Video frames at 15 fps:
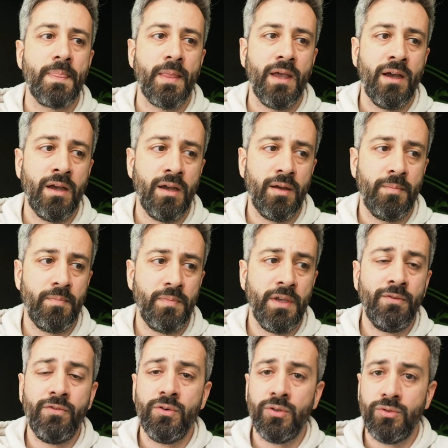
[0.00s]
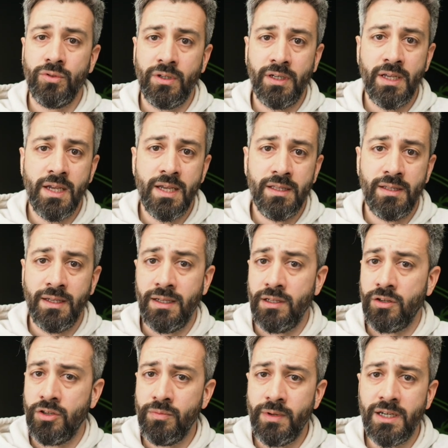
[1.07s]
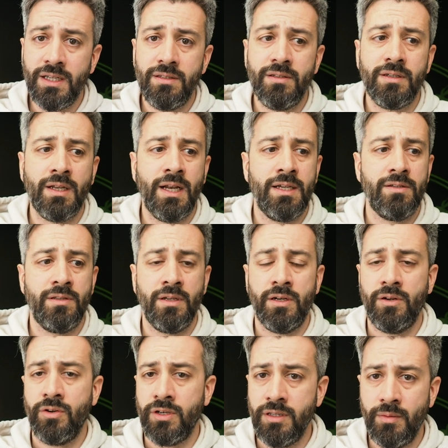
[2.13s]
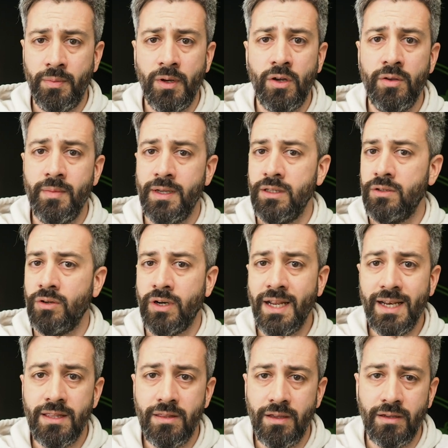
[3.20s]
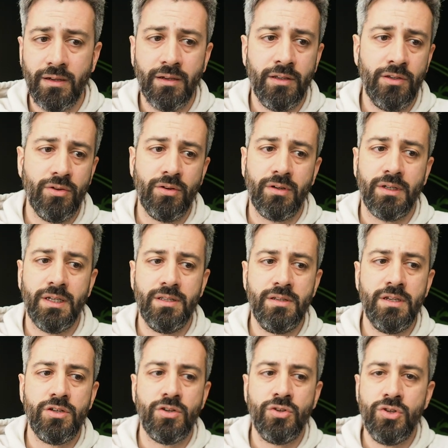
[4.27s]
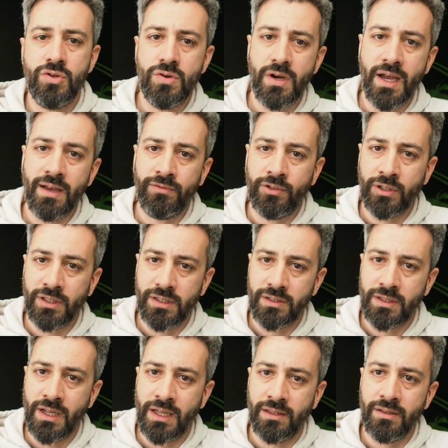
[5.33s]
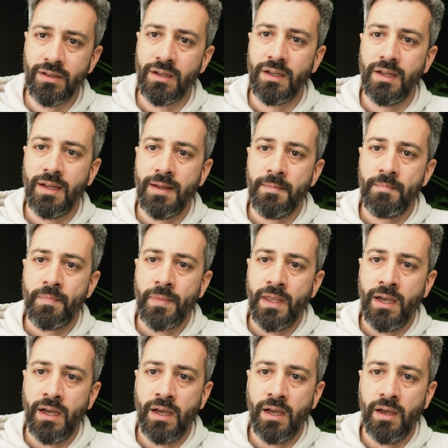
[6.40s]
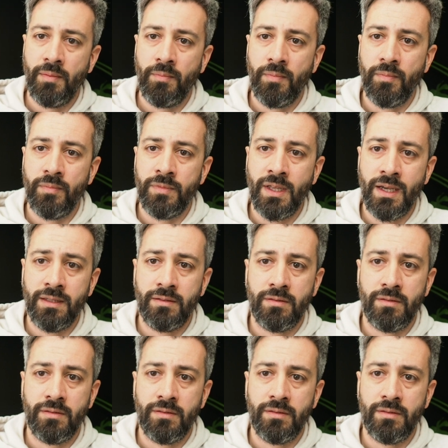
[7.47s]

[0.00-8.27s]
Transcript: If you want to create a Kubernetes cluster or a deployment or anything in your organization, you have to understand that